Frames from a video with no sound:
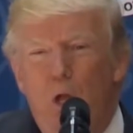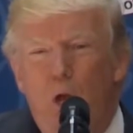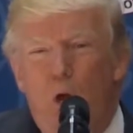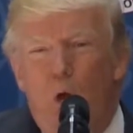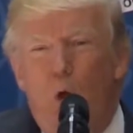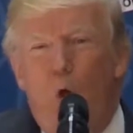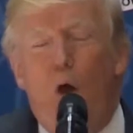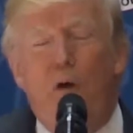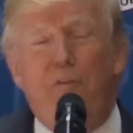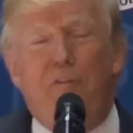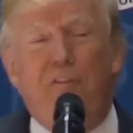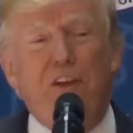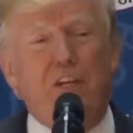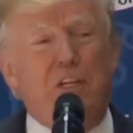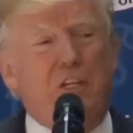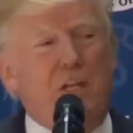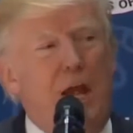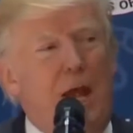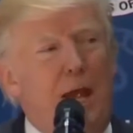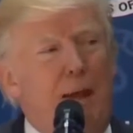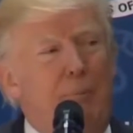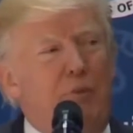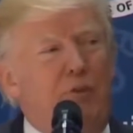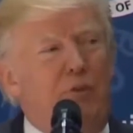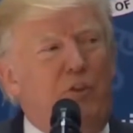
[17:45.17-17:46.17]

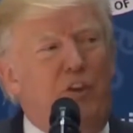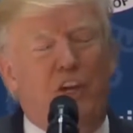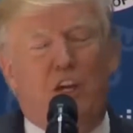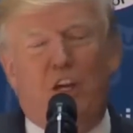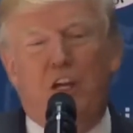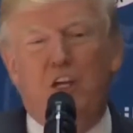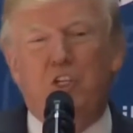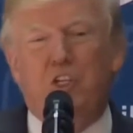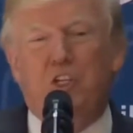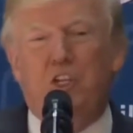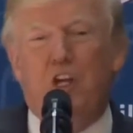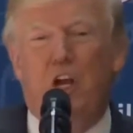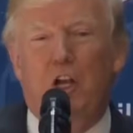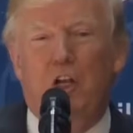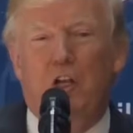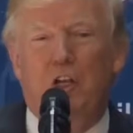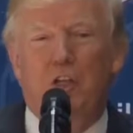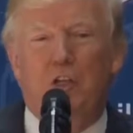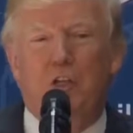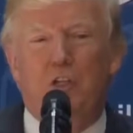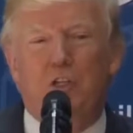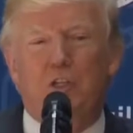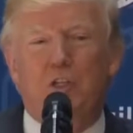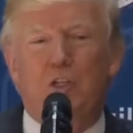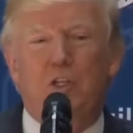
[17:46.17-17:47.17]
Oftentimes for
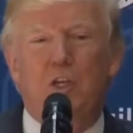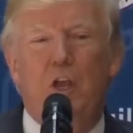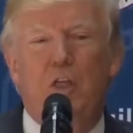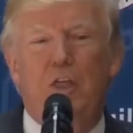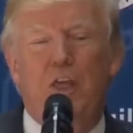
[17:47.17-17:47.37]
consultants